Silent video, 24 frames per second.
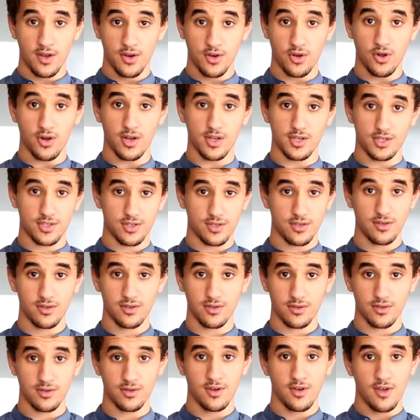knowledge you
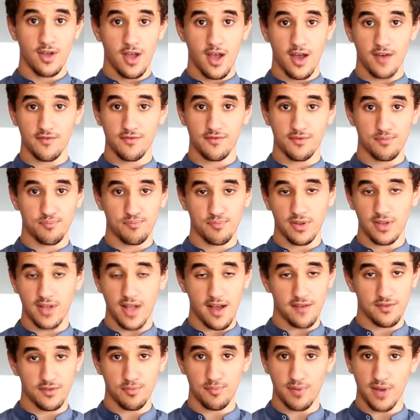know have
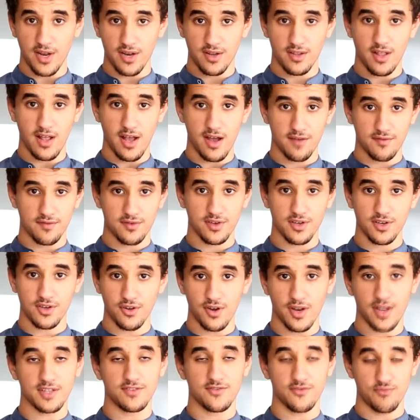have the planet have a
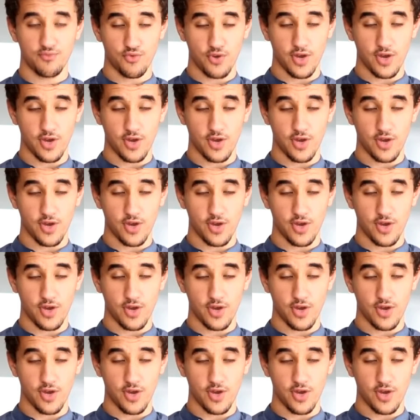collective